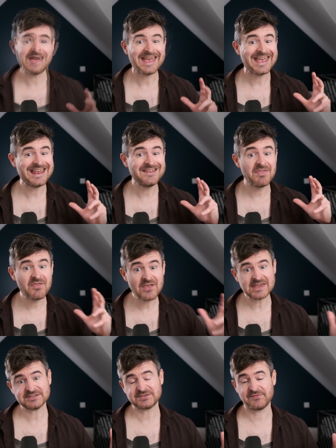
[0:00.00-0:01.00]
In
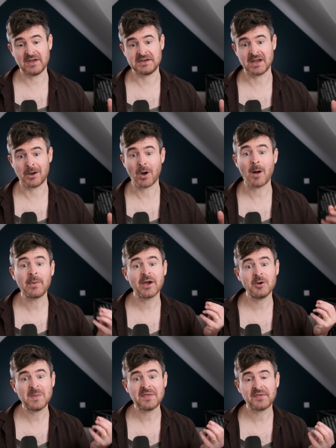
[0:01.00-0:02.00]
this video, I'm going
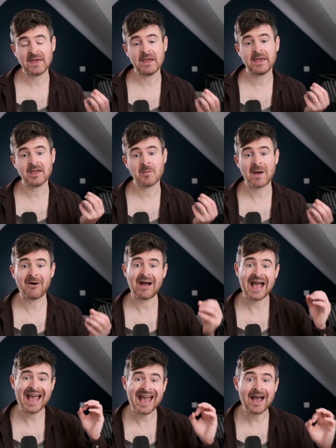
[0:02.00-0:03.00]
to be thinking about
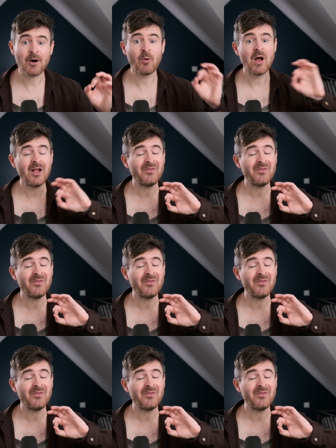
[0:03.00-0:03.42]
how